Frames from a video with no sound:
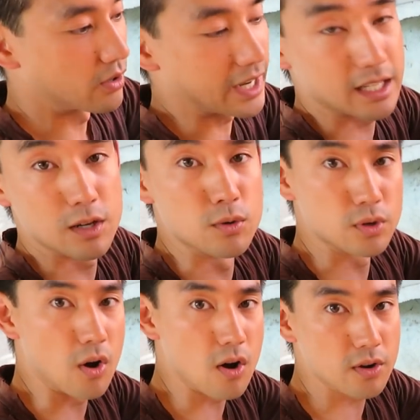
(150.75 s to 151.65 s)
or Heckler
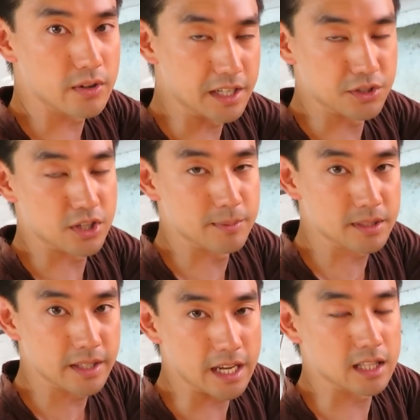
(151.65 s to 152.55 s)
und Koch in
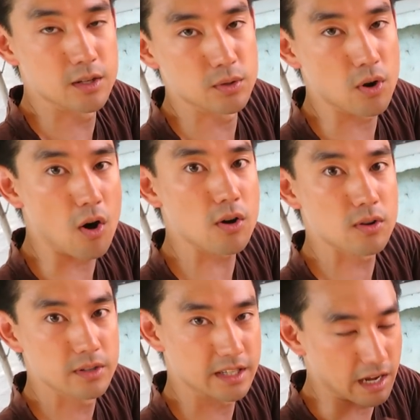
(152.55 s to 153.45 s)
German, Heckler und
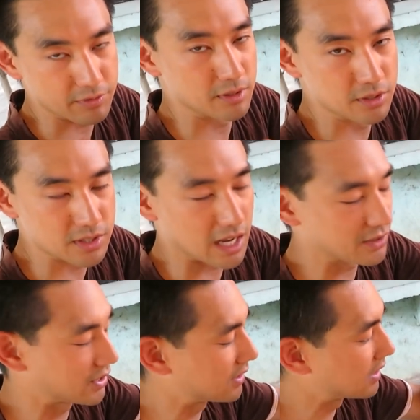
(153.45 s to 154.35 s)
Koch, you have to use the
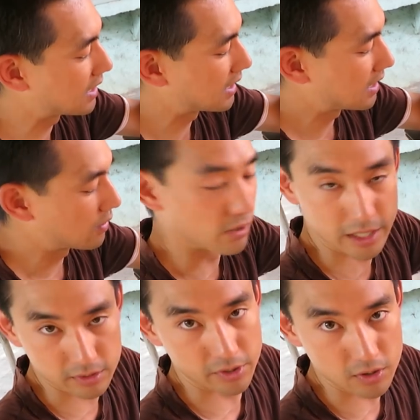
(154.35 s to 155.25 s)
accent, or
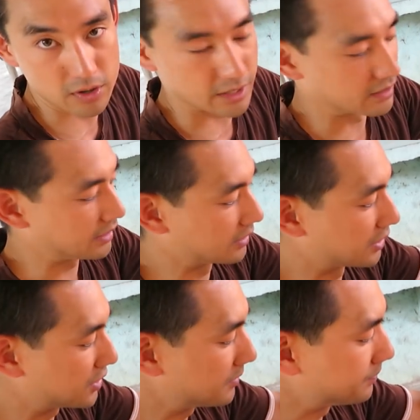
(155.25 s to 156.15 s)
Heckler and Koch in
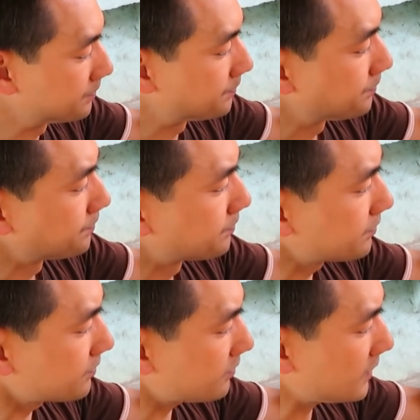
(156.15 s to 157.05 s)
English.
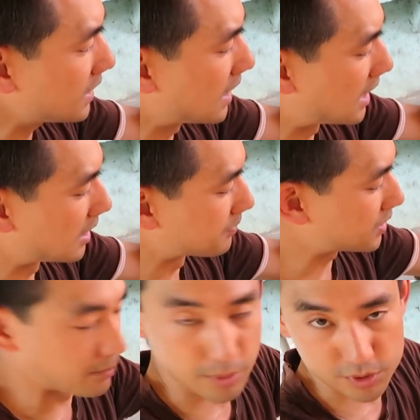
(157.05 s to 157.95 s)

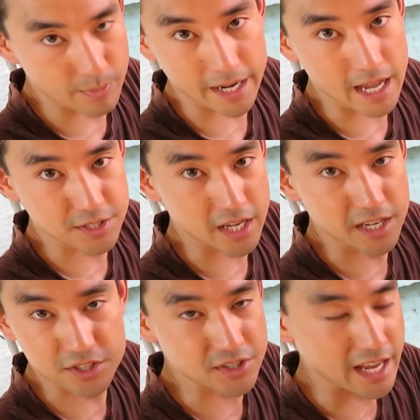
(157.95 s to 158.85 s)
Um, some people debate how to
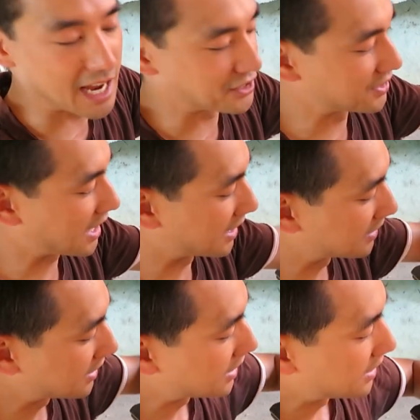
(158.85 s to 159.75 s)
say it, just say H and K.
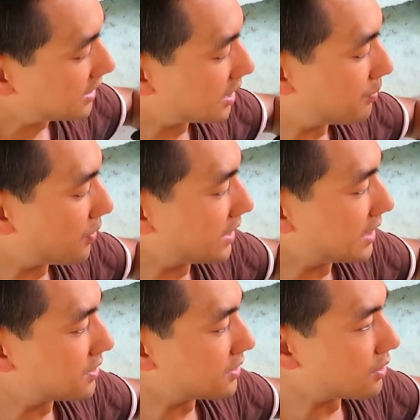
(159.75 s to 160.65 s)
Now the point
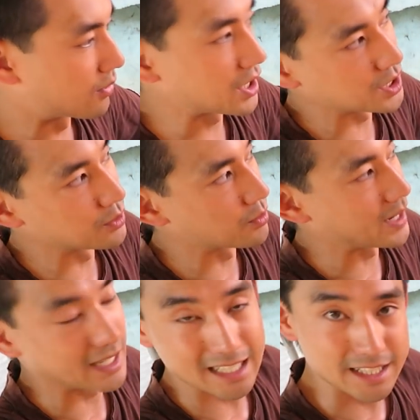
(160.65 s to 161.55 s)
is, the Russians were
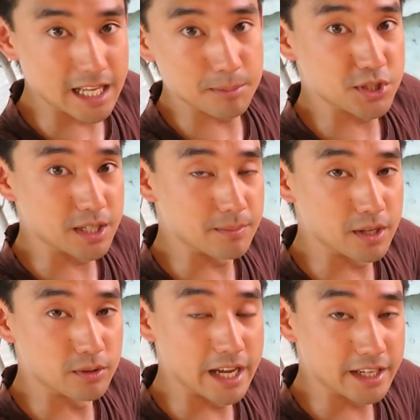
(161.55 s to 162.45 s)
making stamp sheet
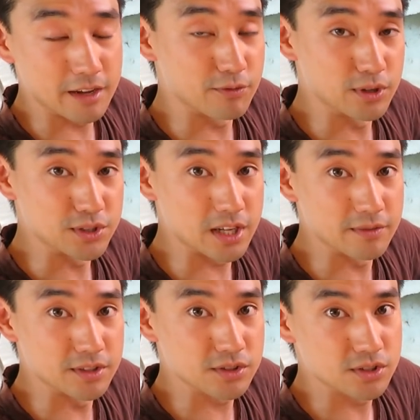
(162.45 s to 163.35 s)
metal
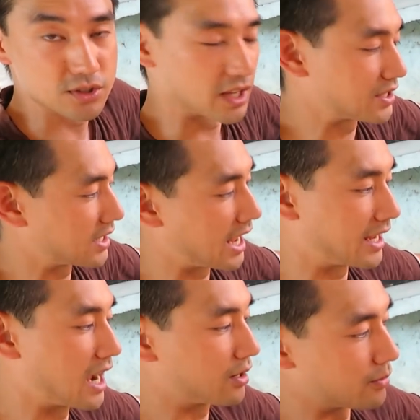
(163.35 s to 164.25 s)
AK-47s, so they said,
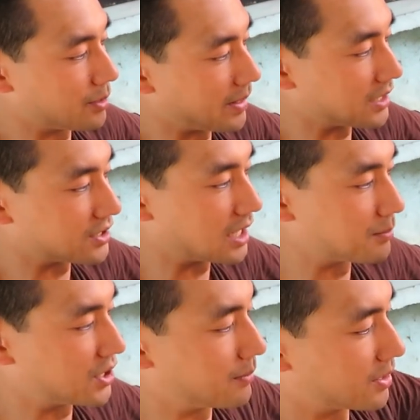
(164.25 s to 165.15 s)
hey, how can we make a
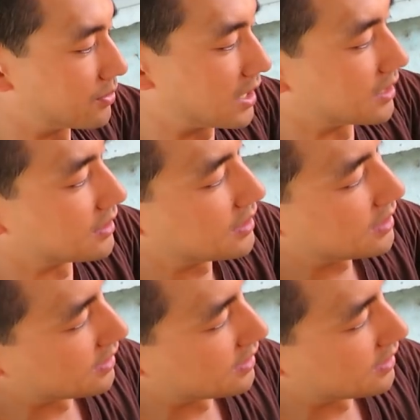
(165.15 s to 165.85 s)
stamp sheet metal gun?